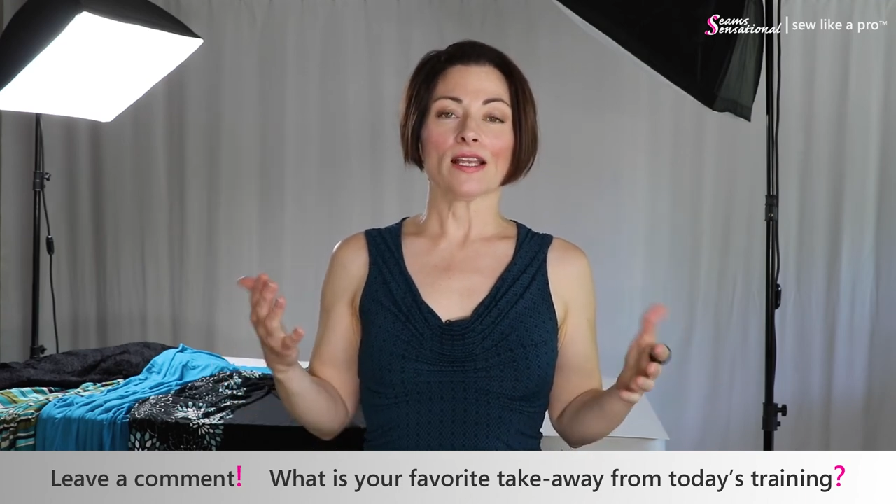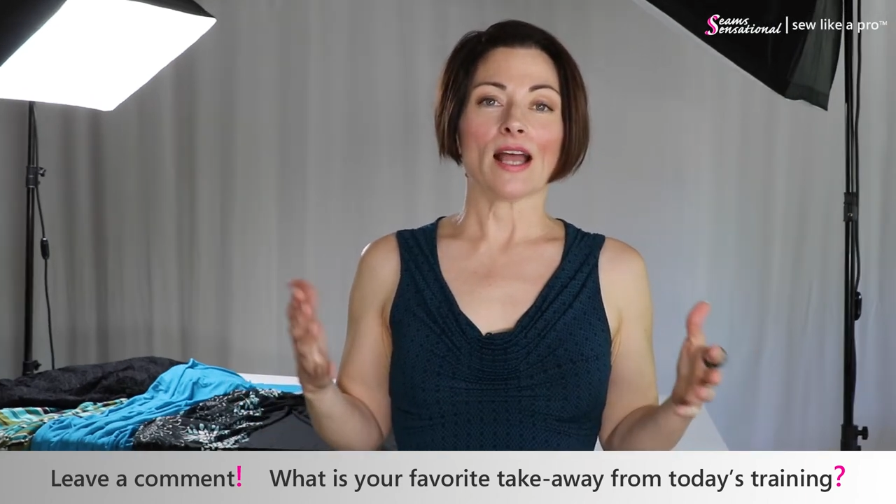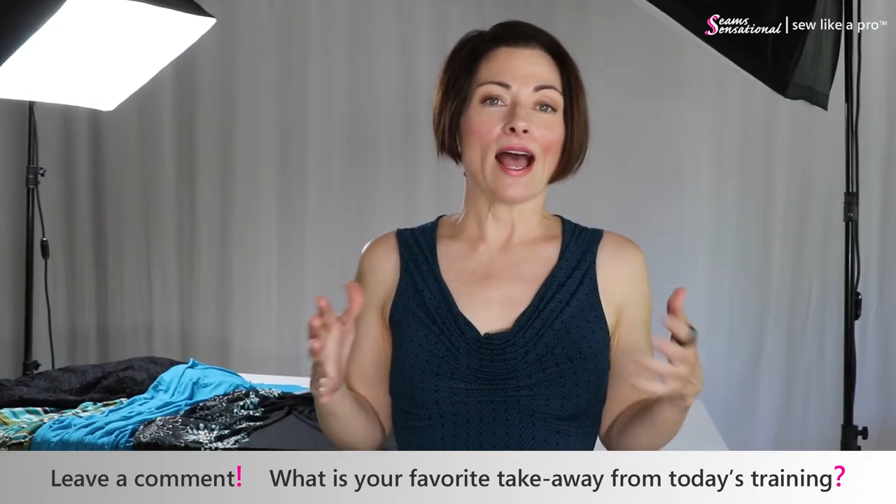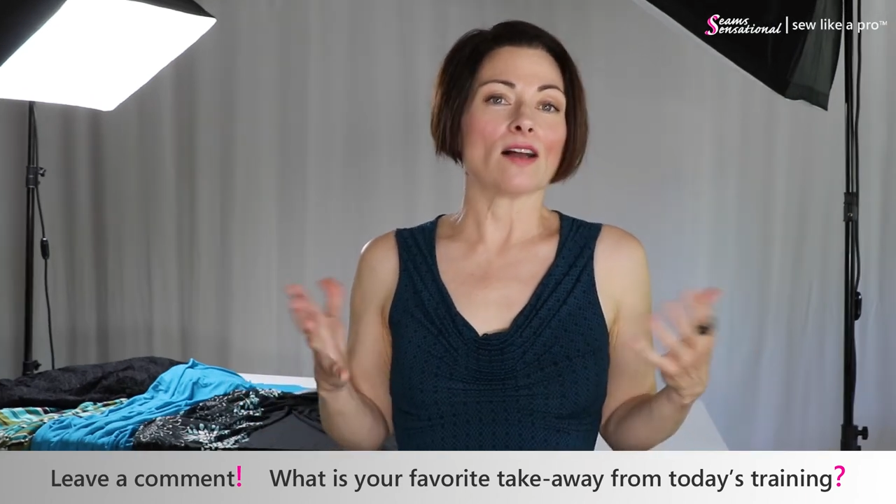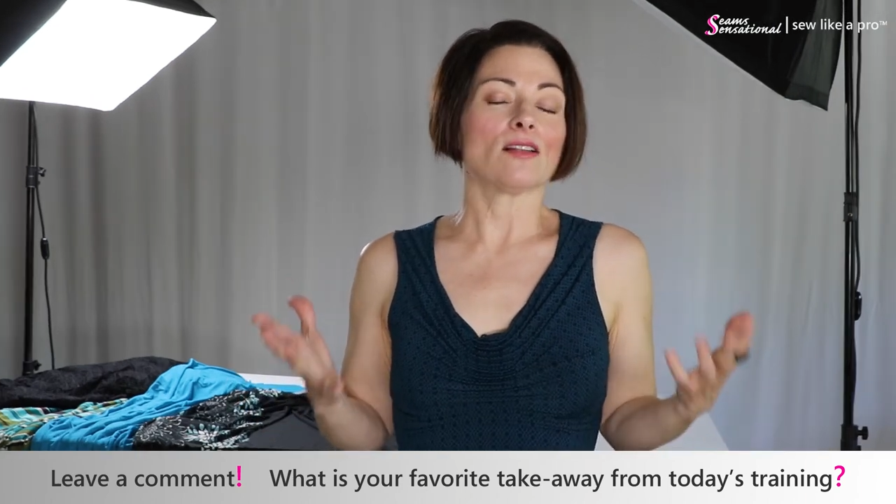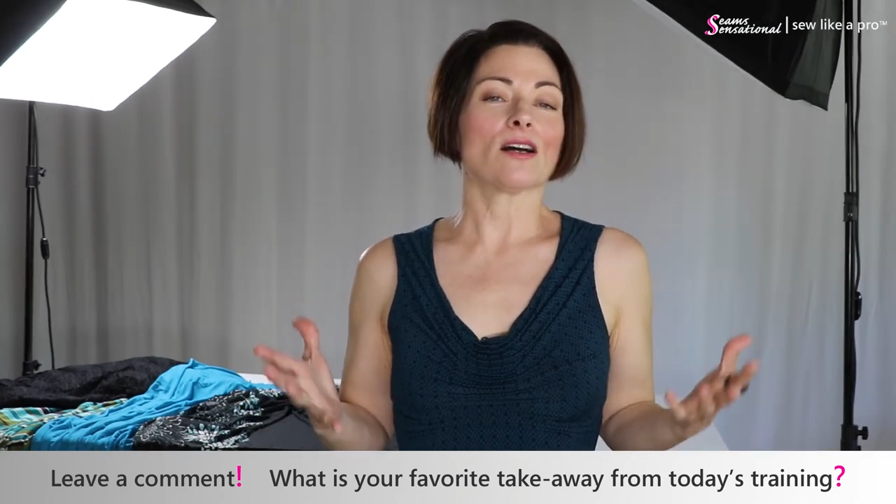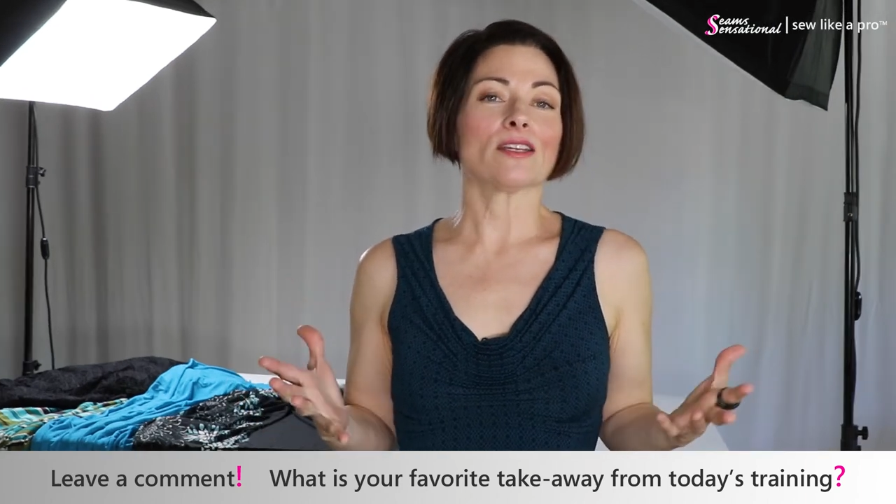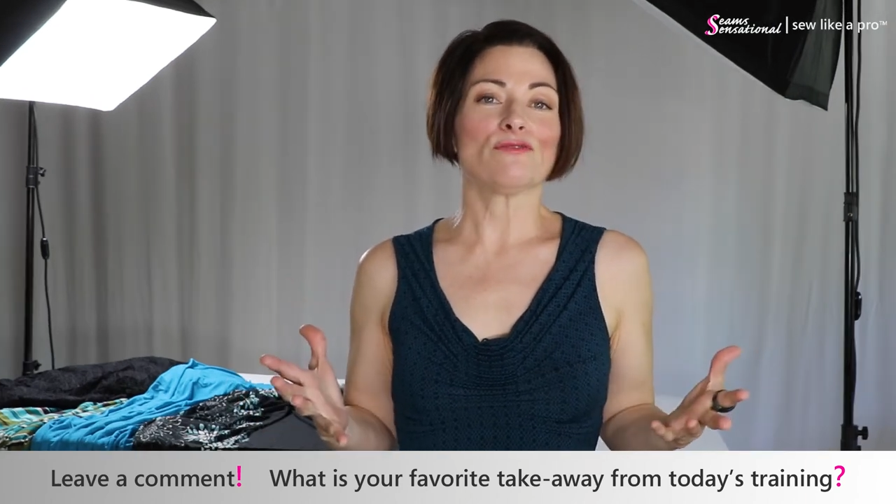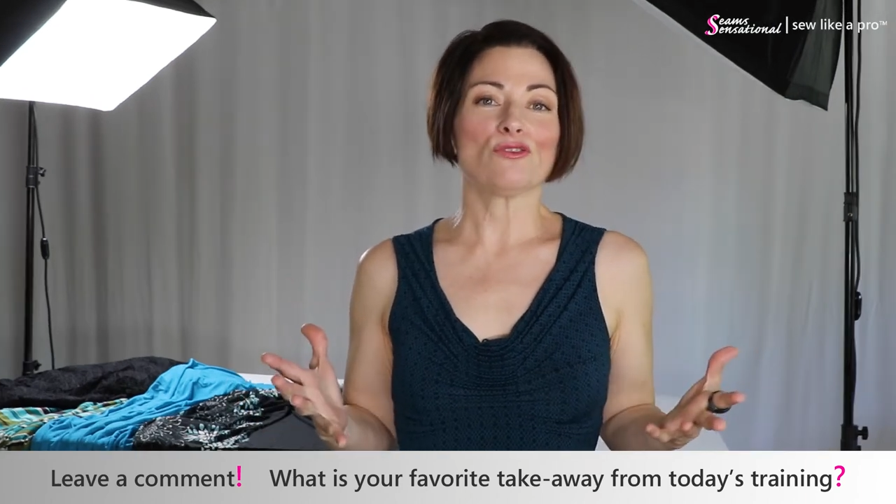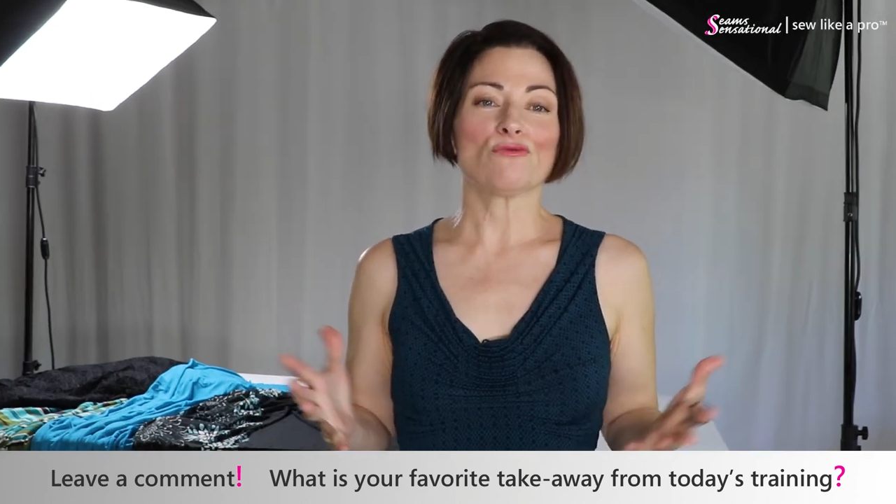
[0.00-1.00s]
How long
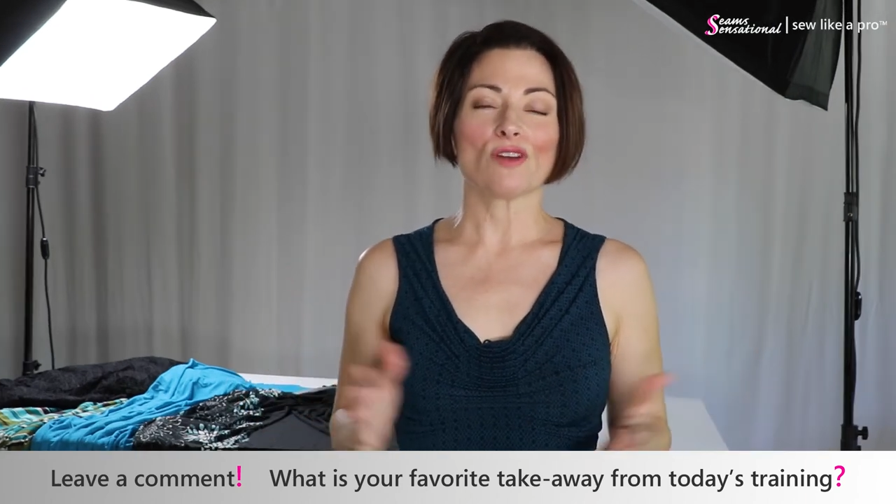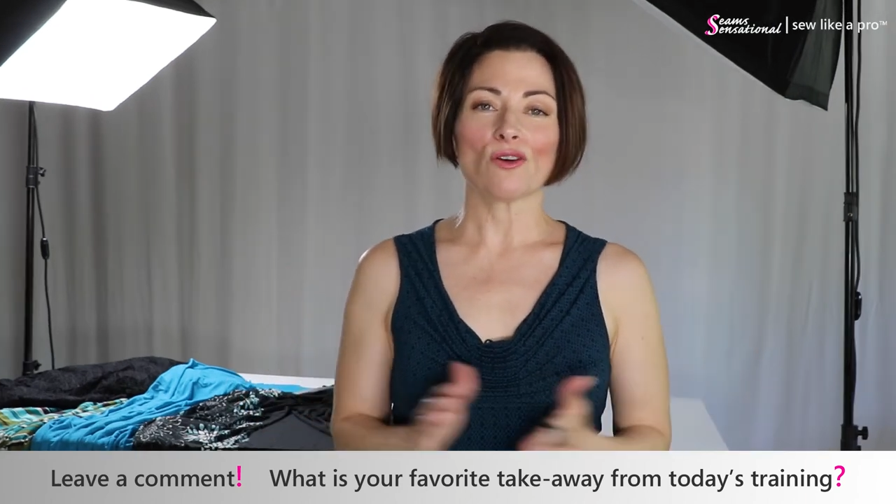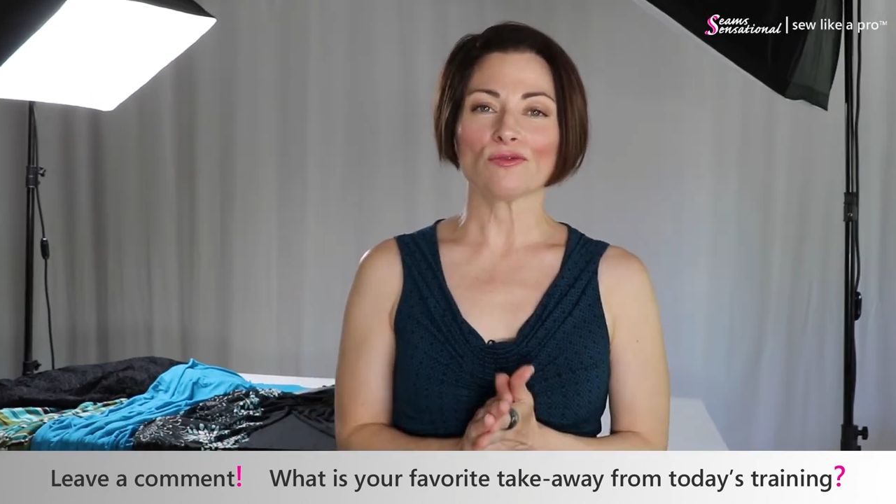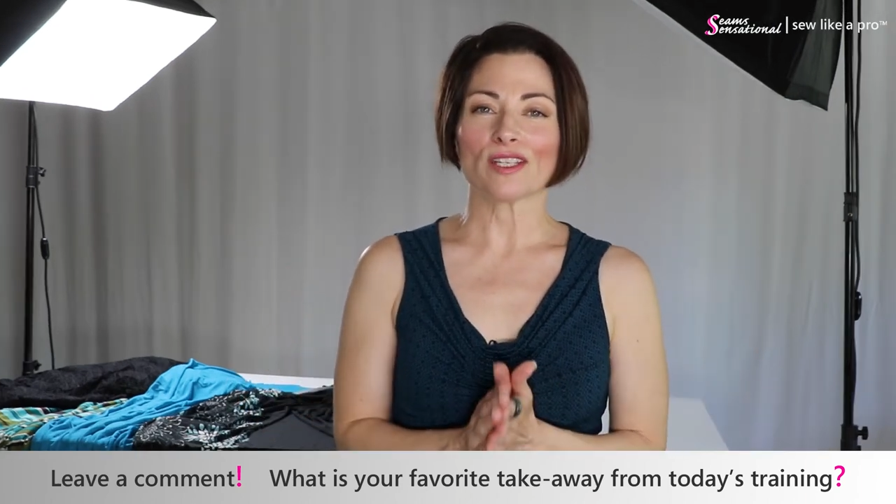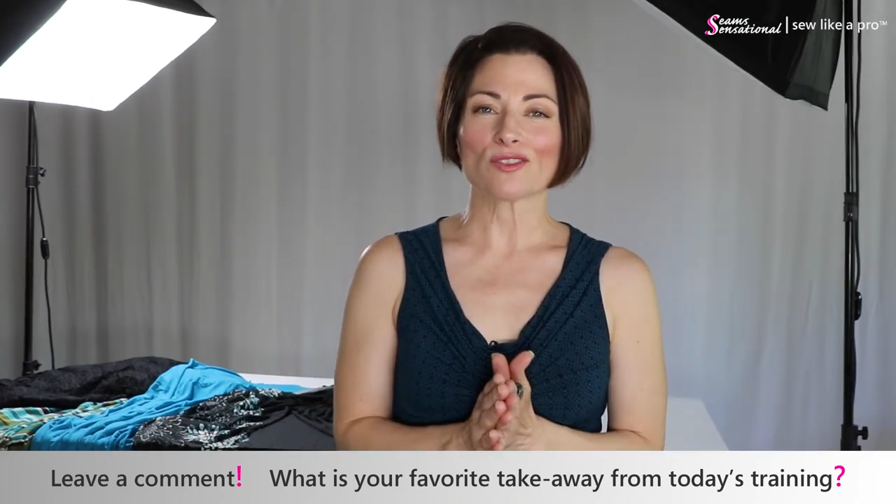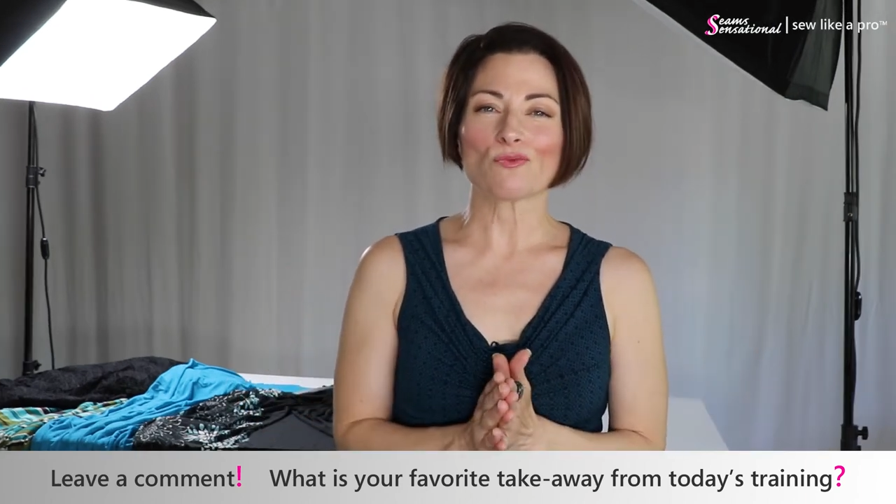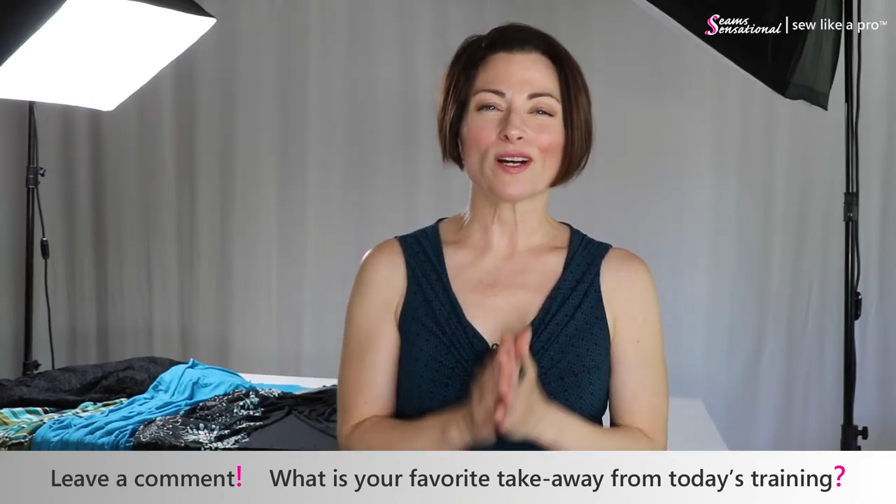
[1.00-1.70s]
have you known this?